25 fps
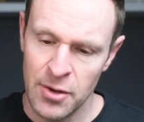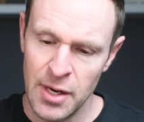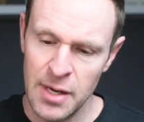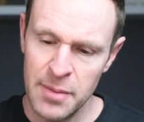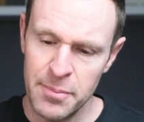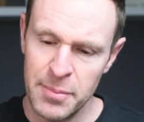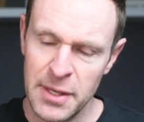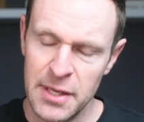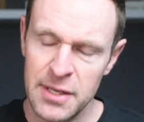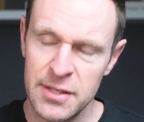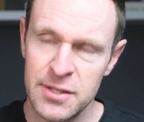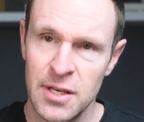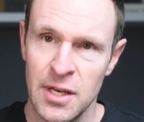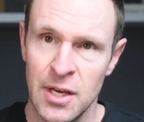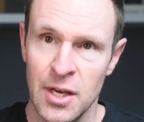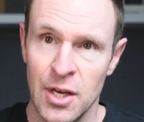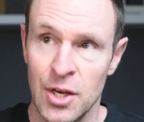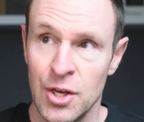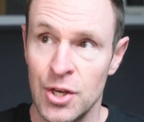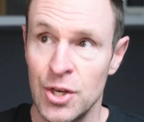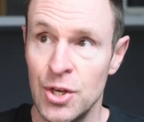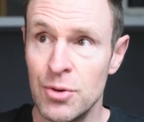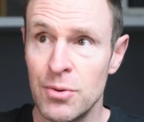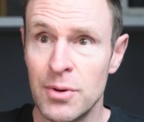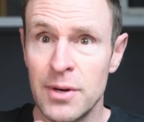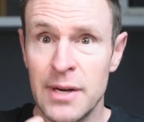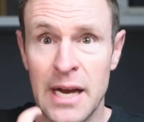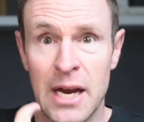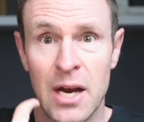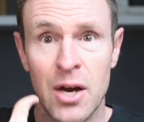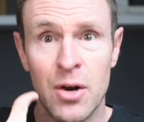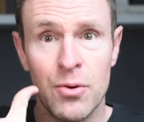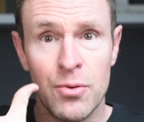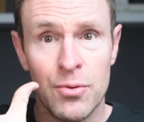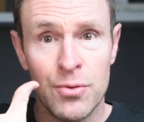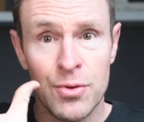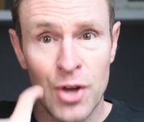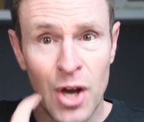right? Because you are
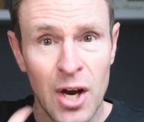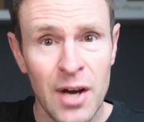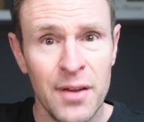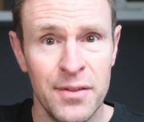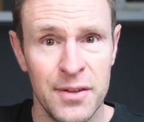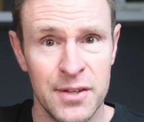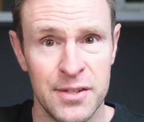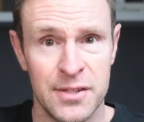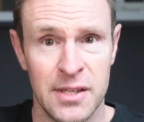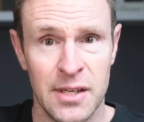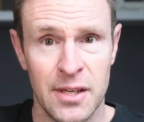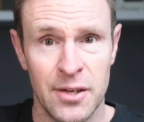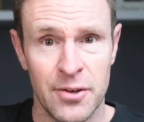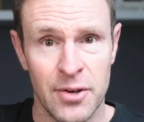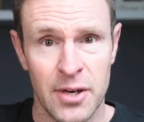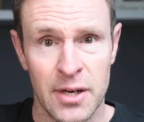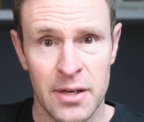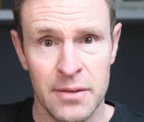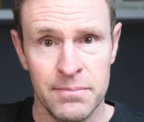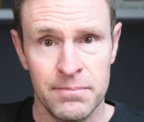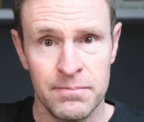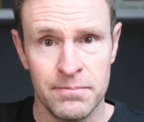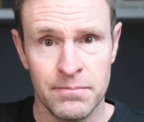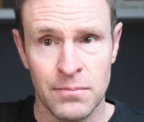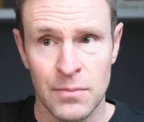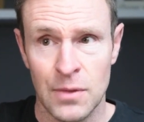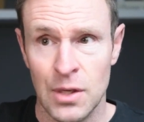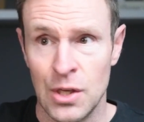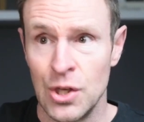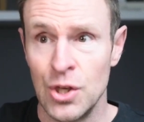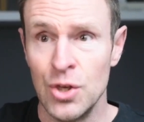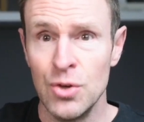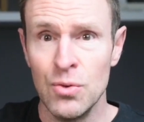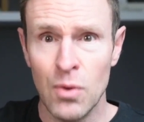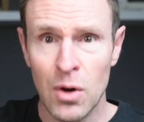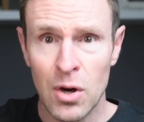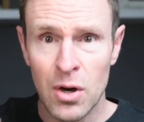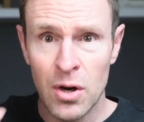now not the secret.
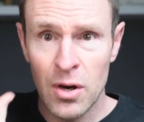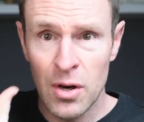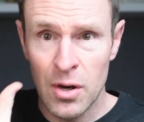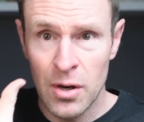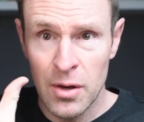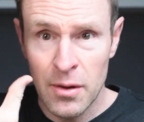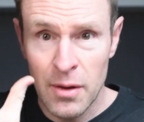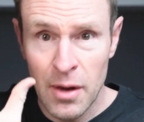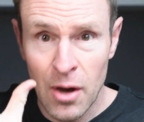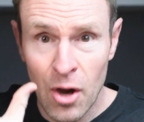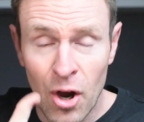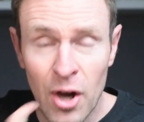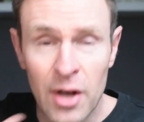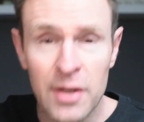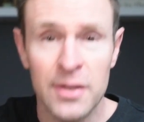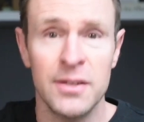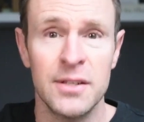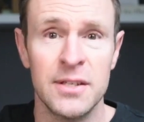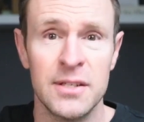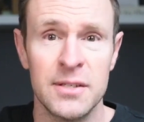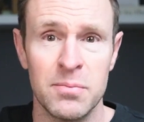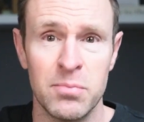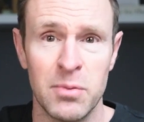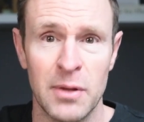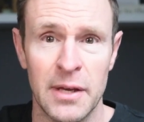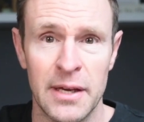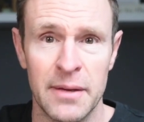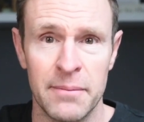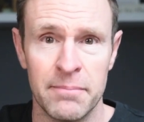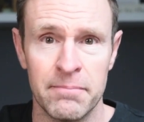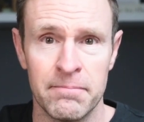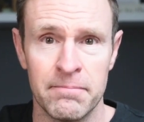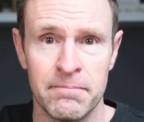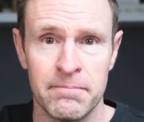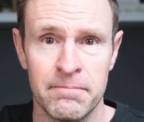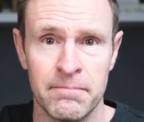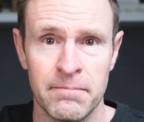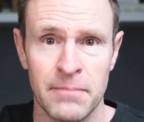You are on display.
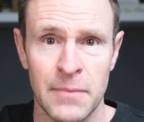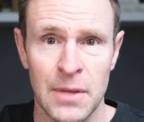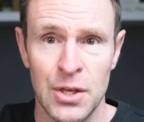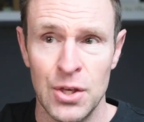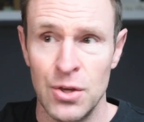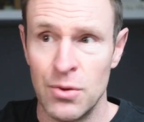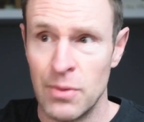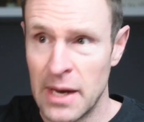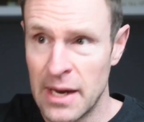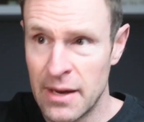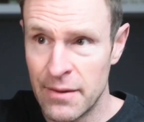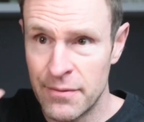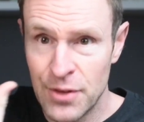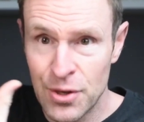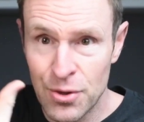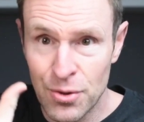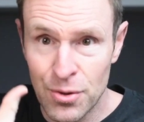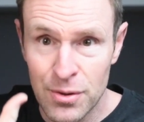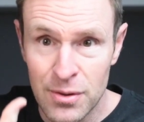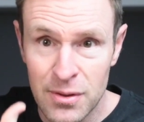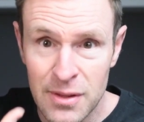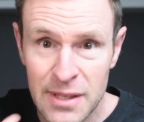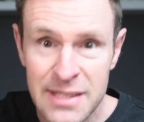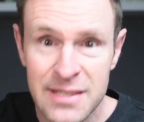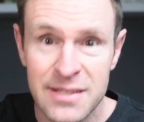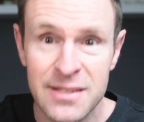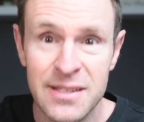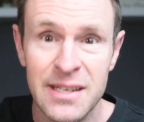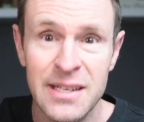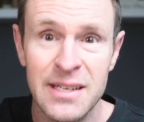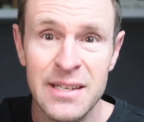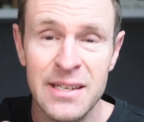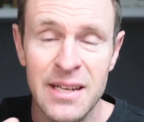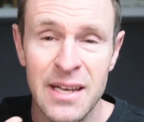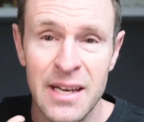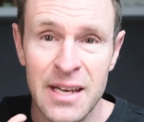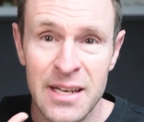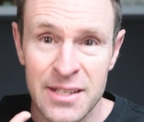You have your
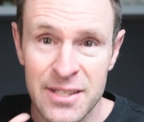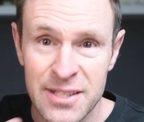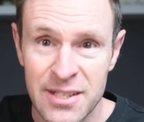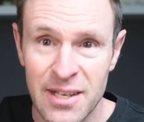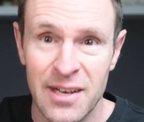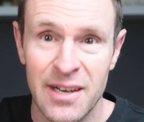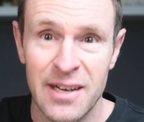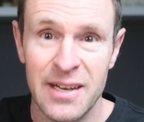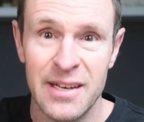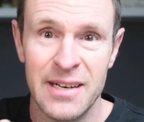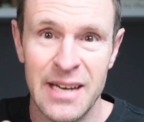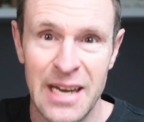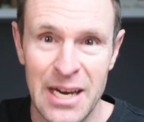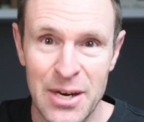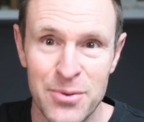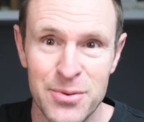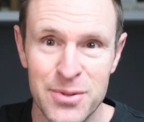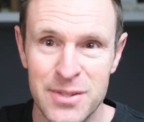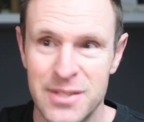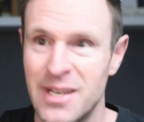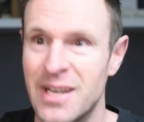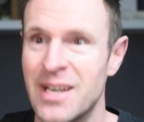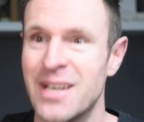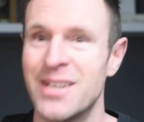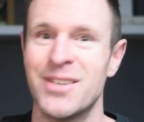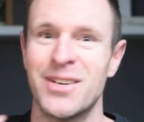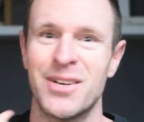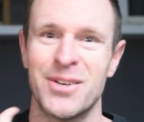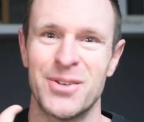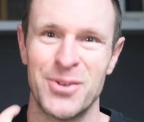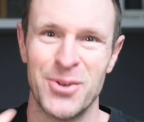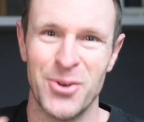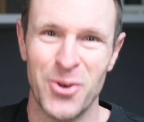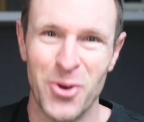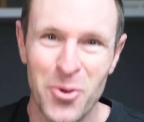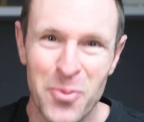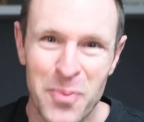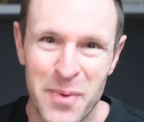listing sign outside, you got
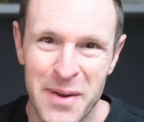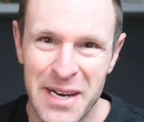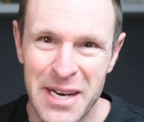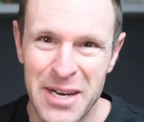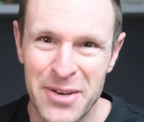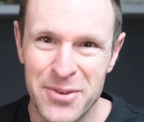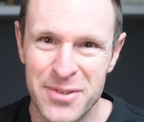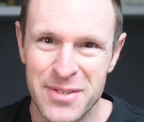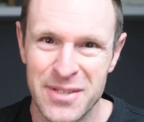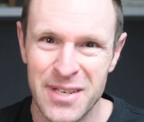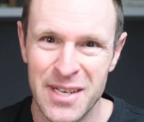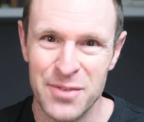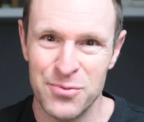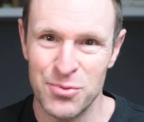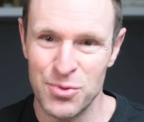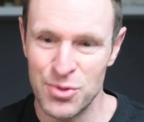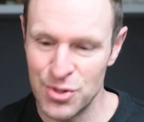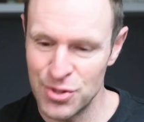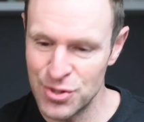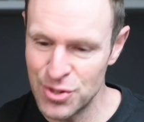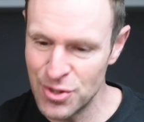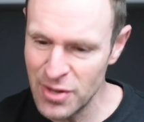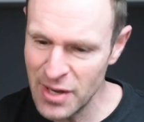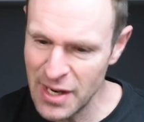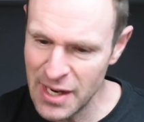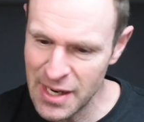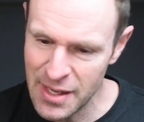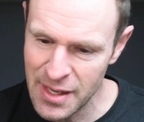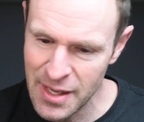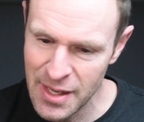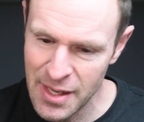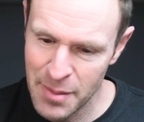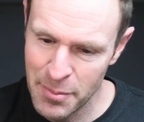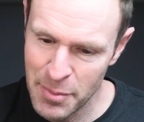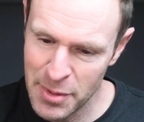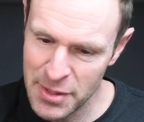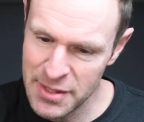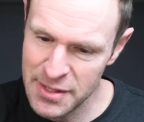your open house signs, which is great.
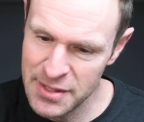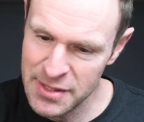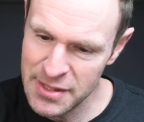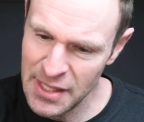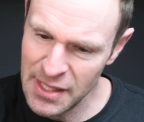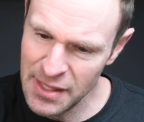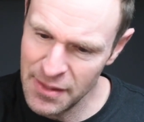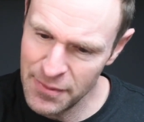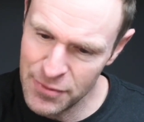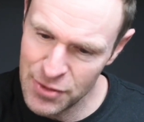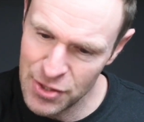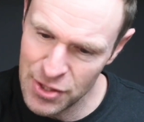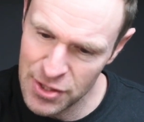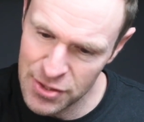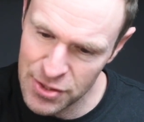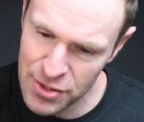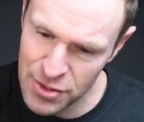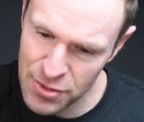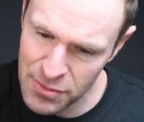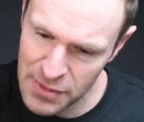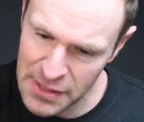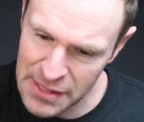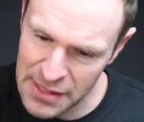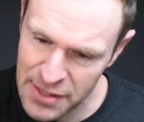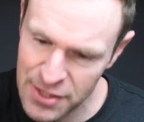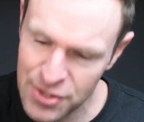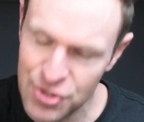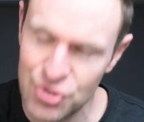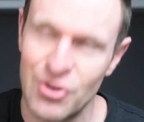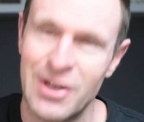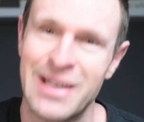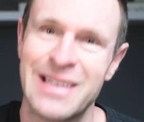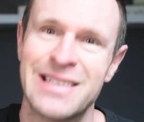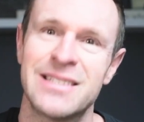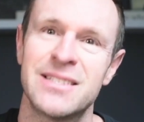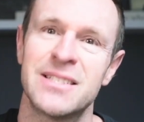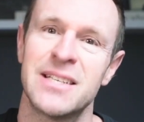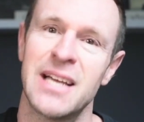But instead of just doing the
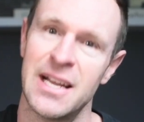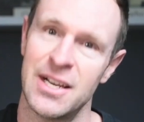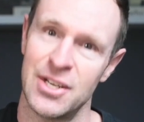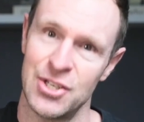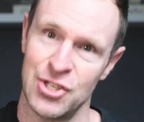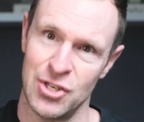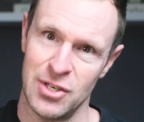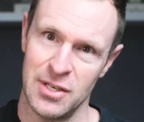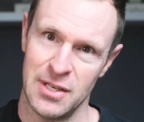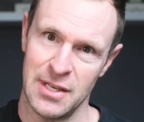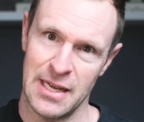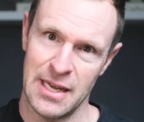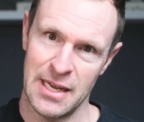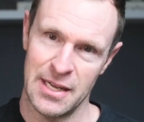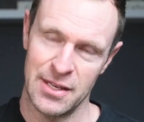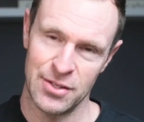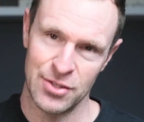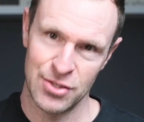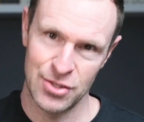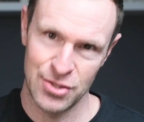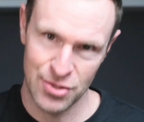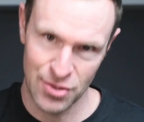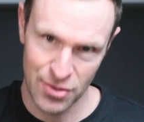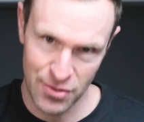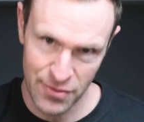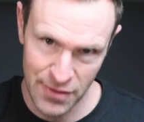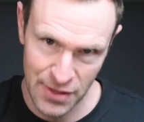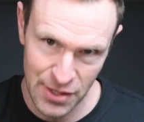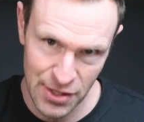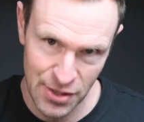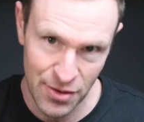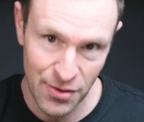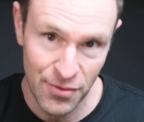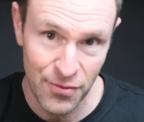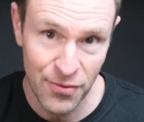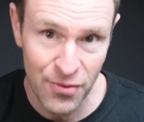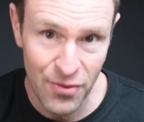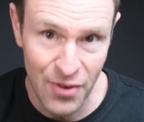transaction again, serving
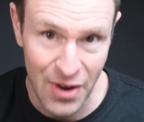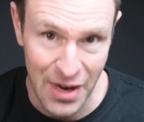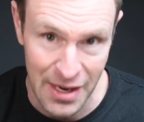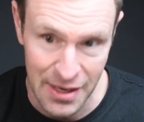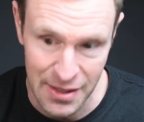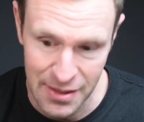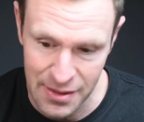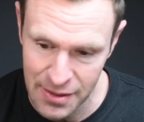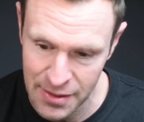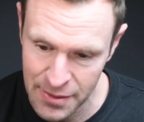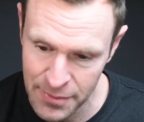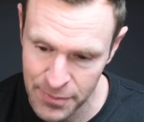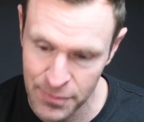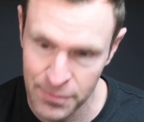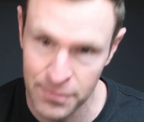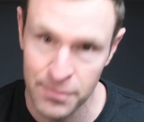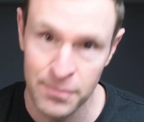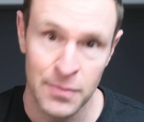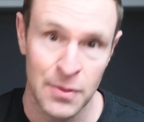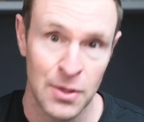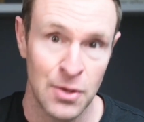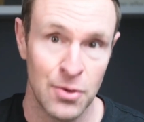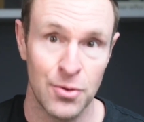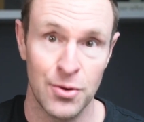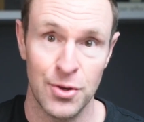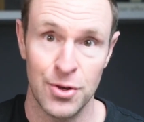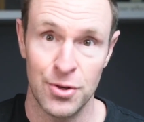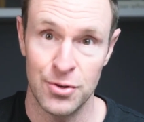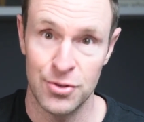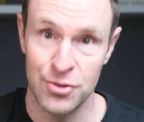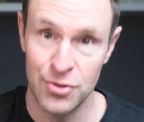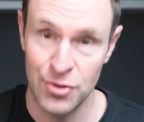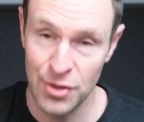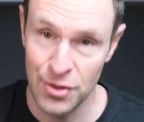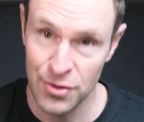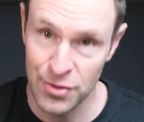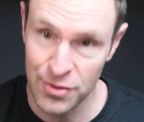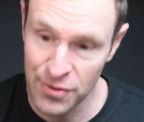your friend or
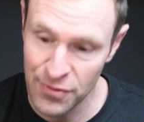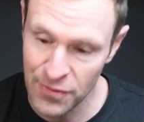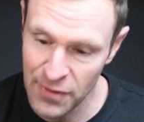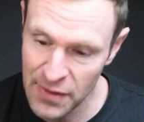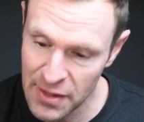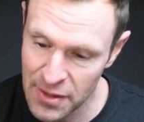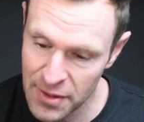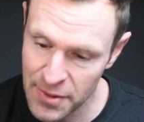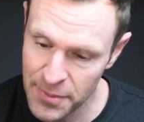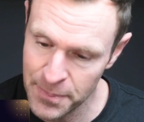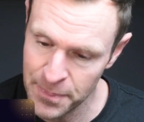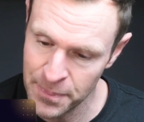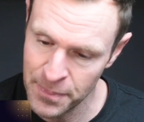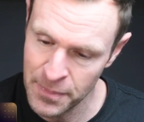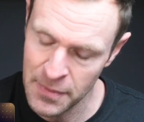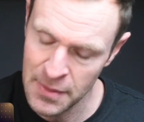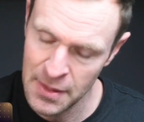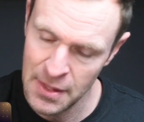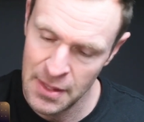your sphere,